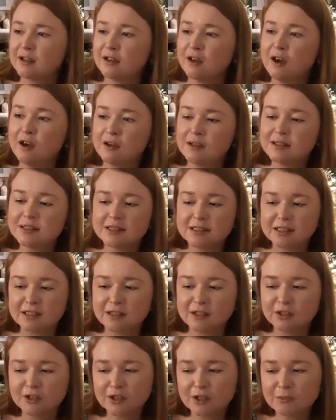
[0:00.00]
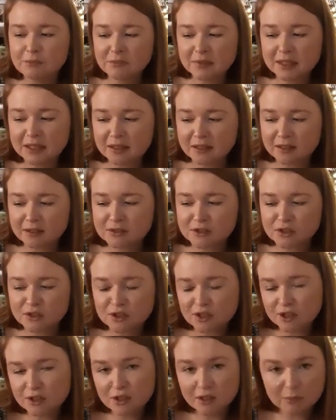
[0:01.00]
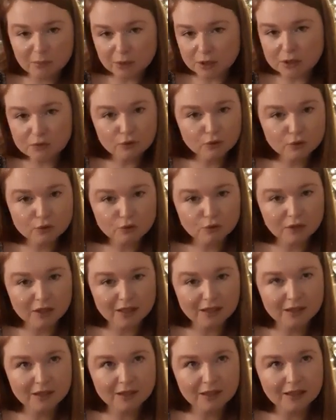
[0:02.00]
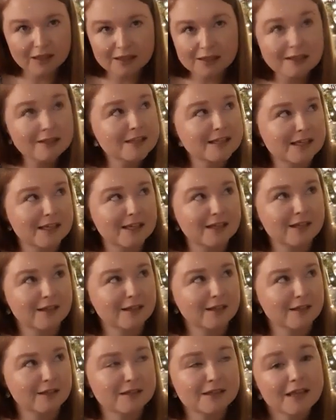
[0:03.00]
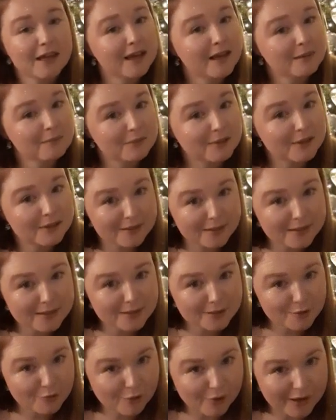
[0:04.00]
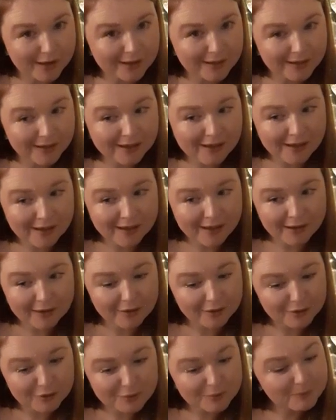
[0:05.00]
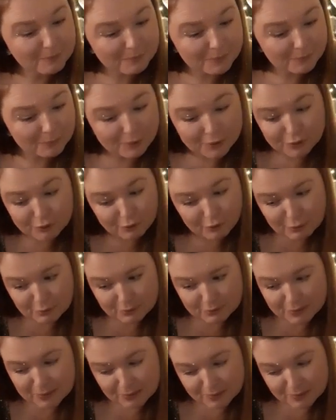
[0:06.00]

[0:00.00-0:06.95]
honestly you can make such a beautiful tree, a classic timeless tree, with your own